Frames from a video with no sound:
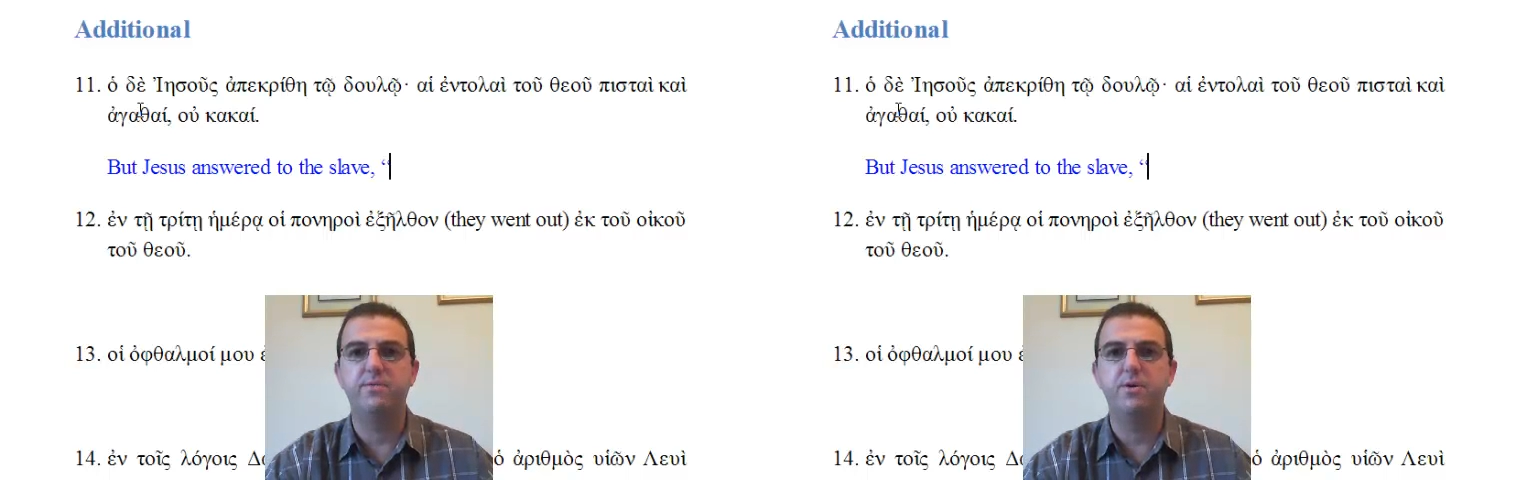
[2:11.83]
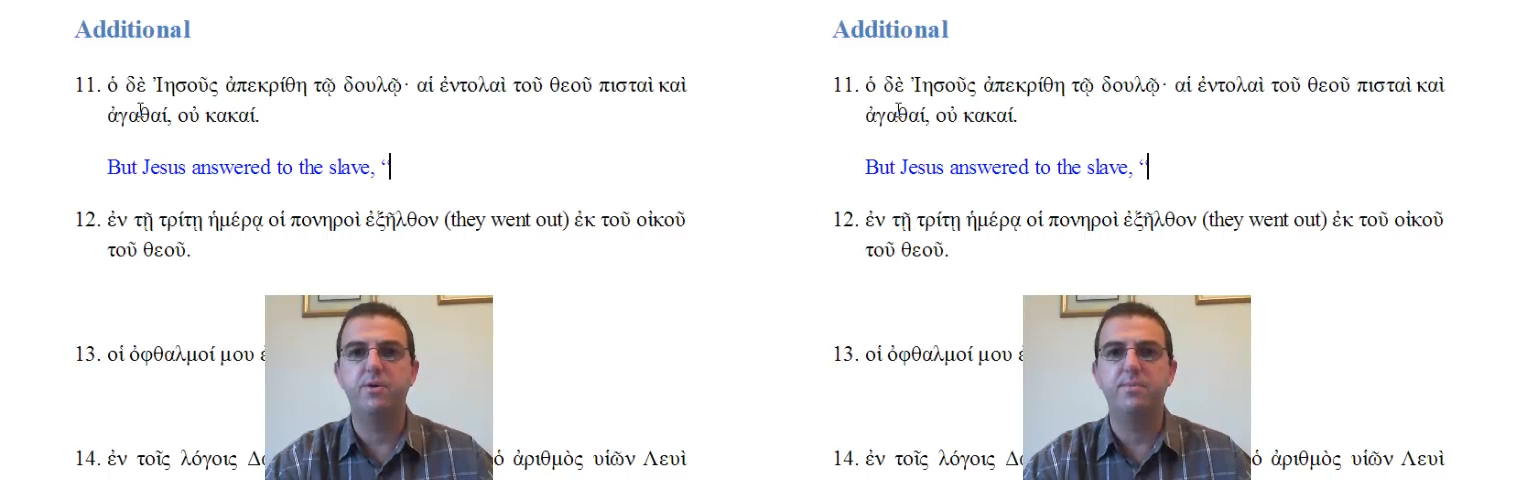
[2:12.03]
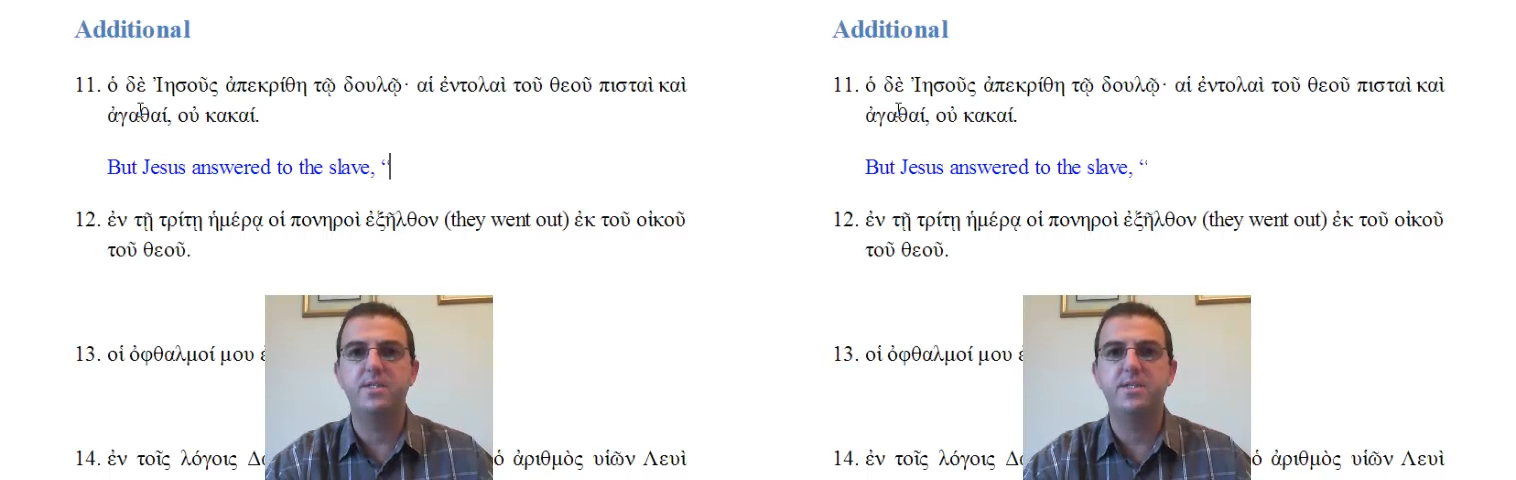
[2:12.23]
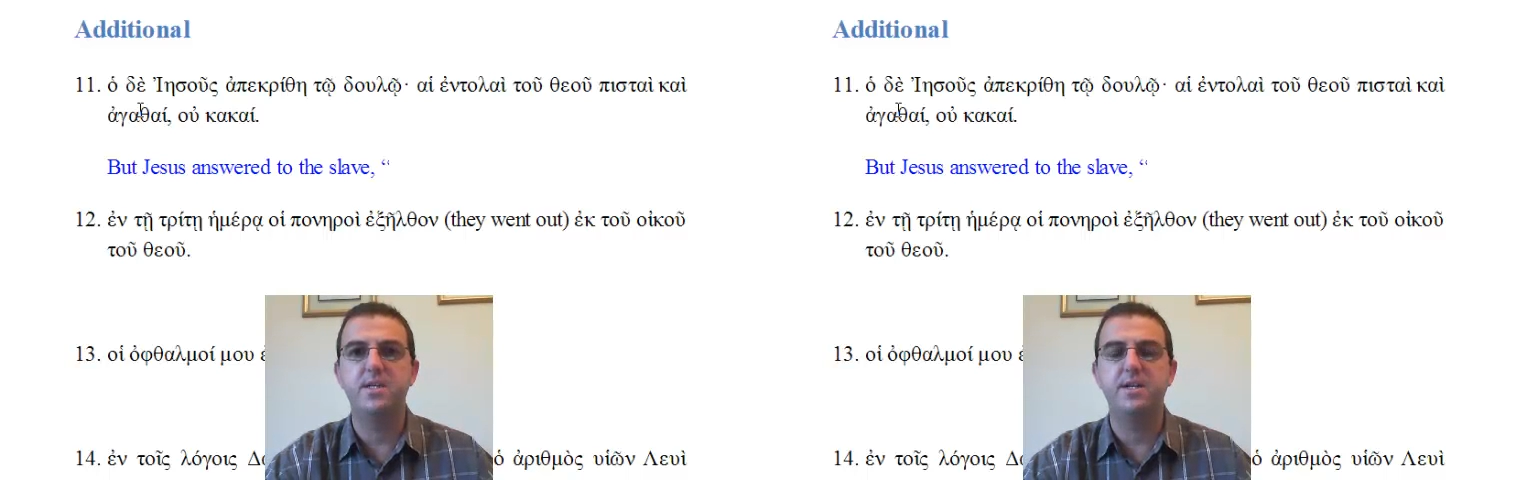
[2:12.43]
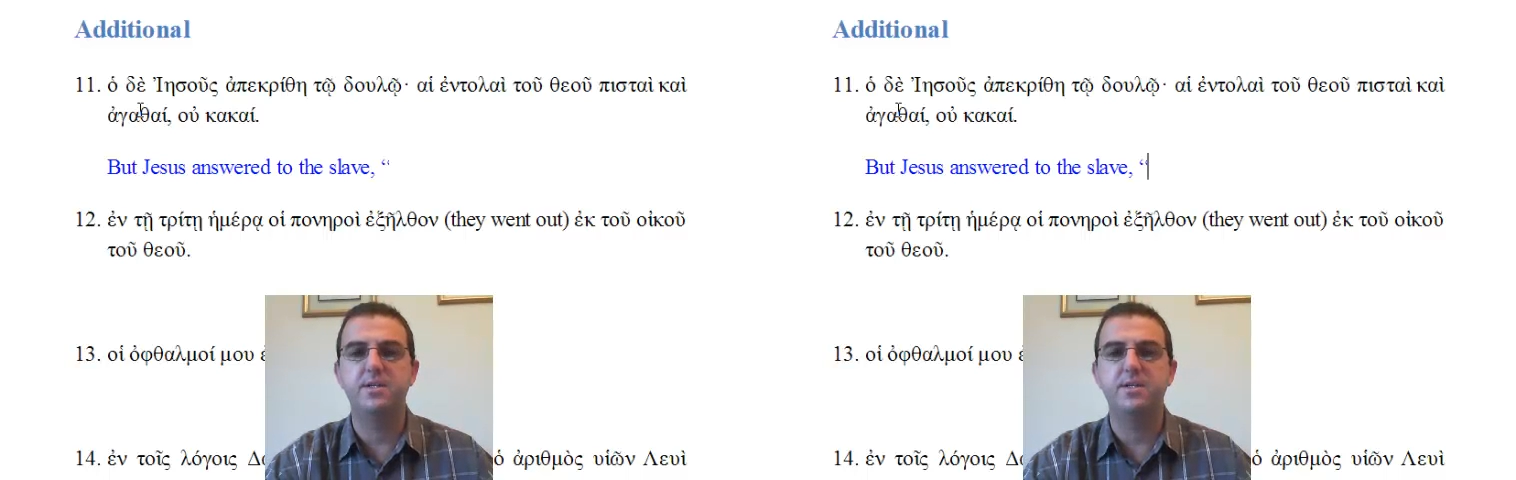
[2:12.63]
verbless
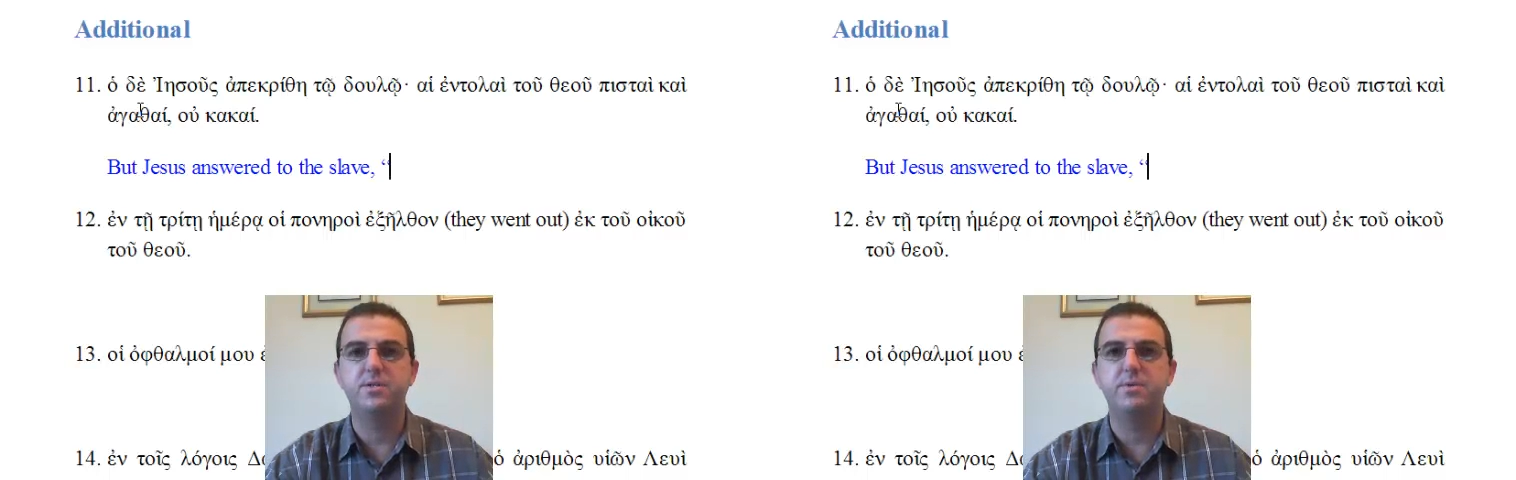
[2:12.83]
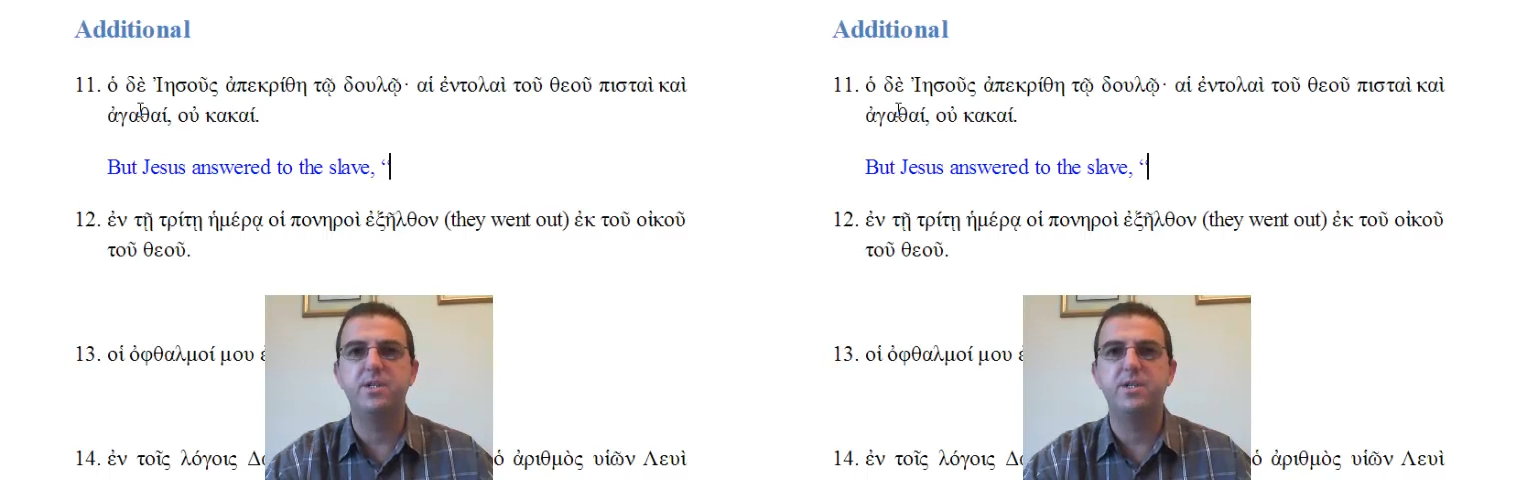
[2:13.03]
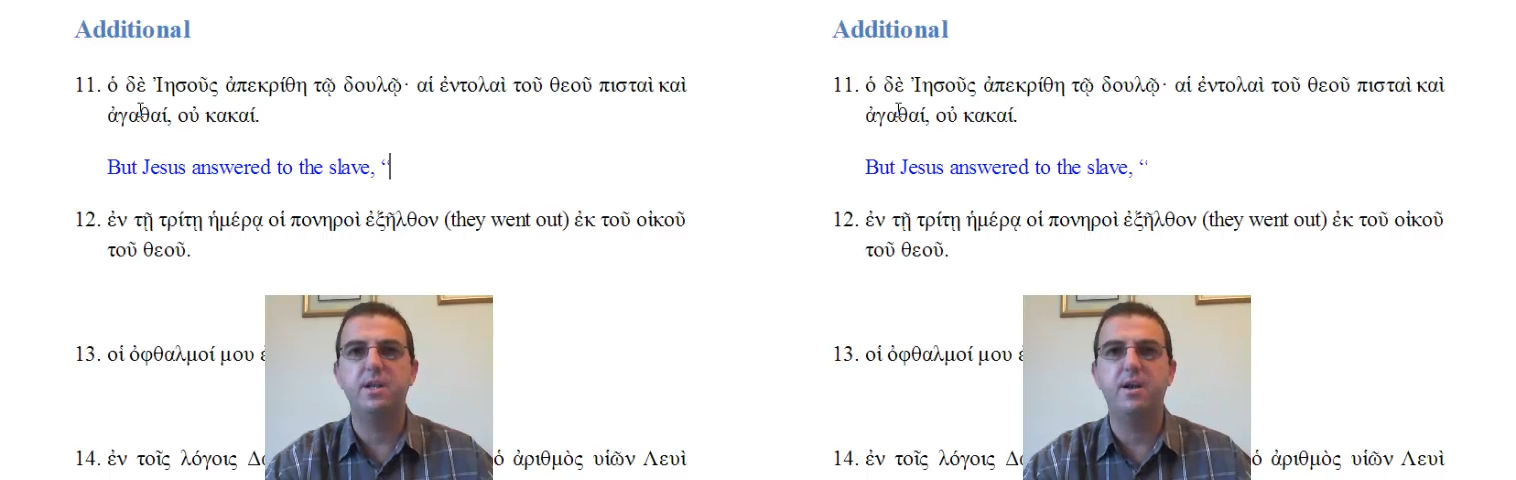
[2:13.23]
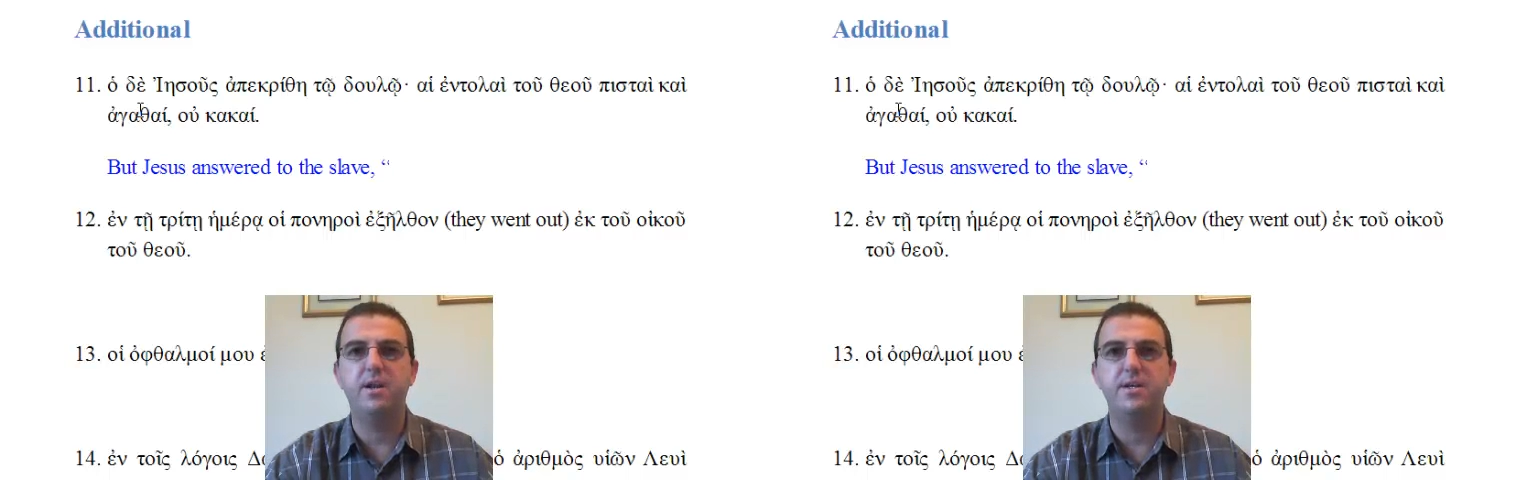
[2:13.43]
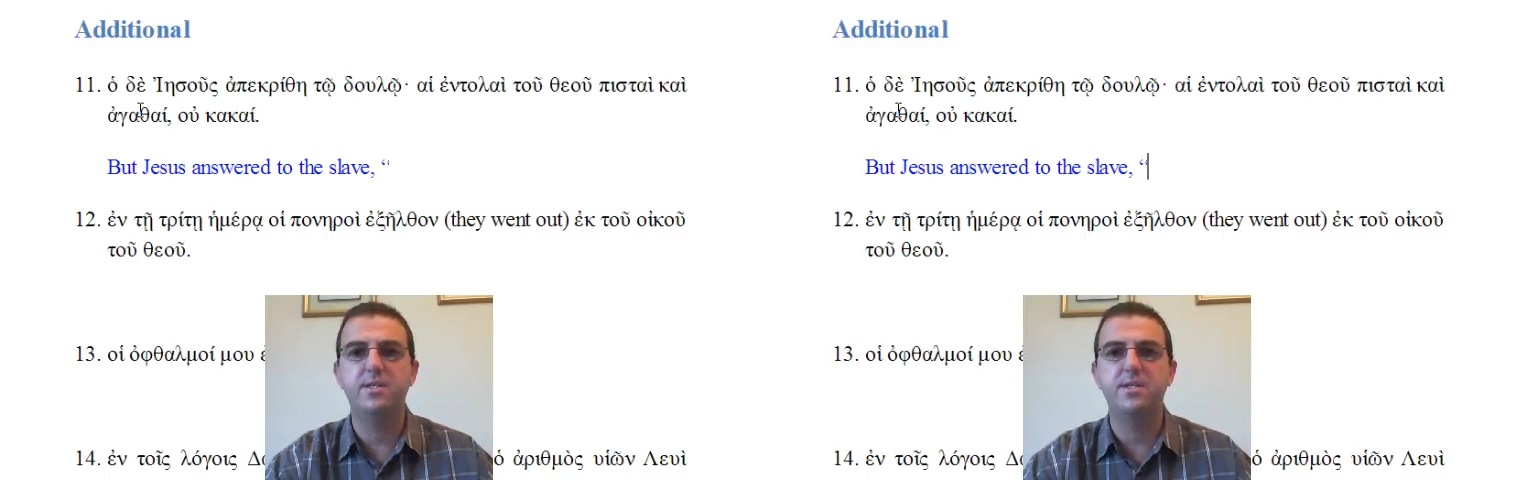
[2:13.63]
sentence, which indeed
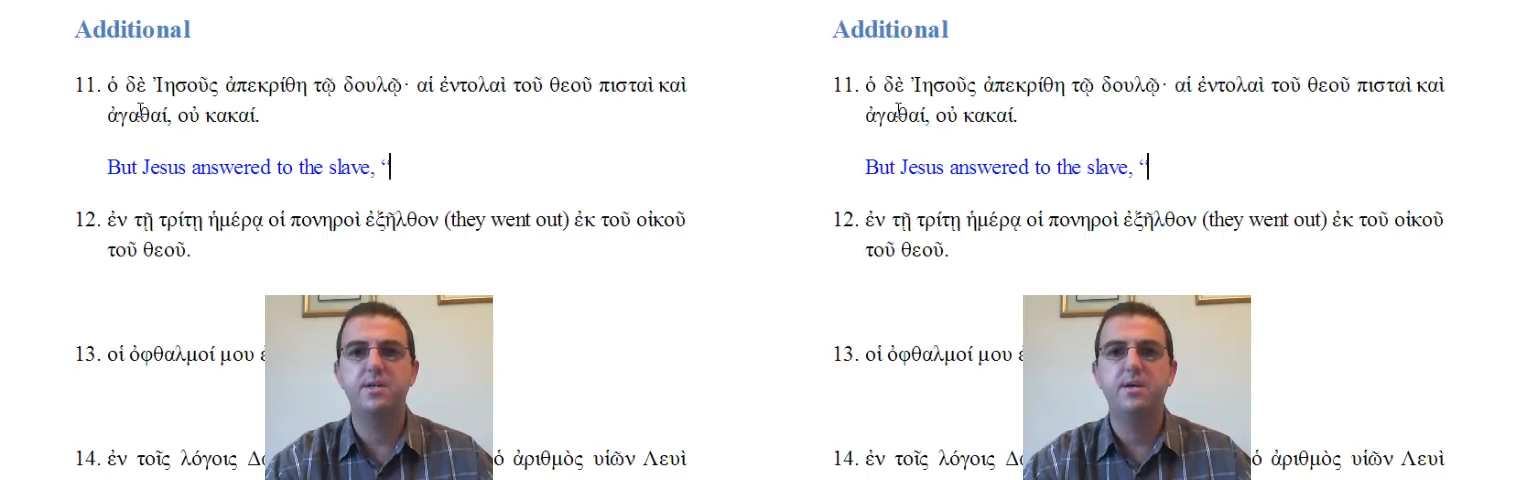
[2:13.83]
it is,